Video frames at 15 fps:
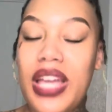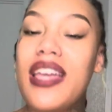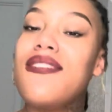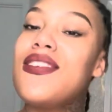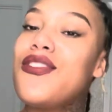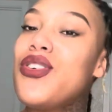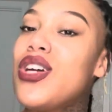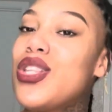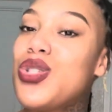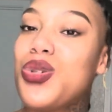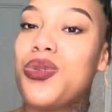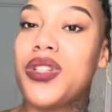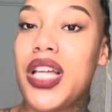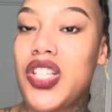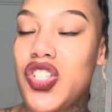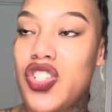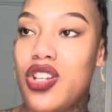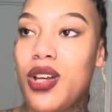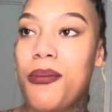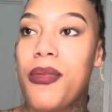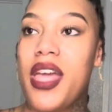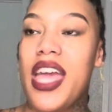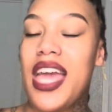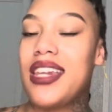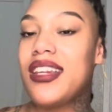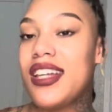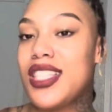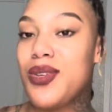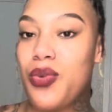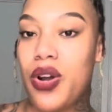Even if you get into a relationship and it
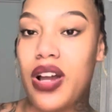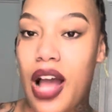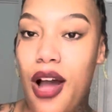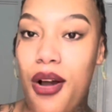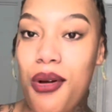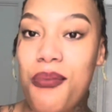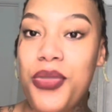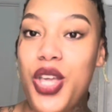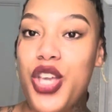doesn't work out,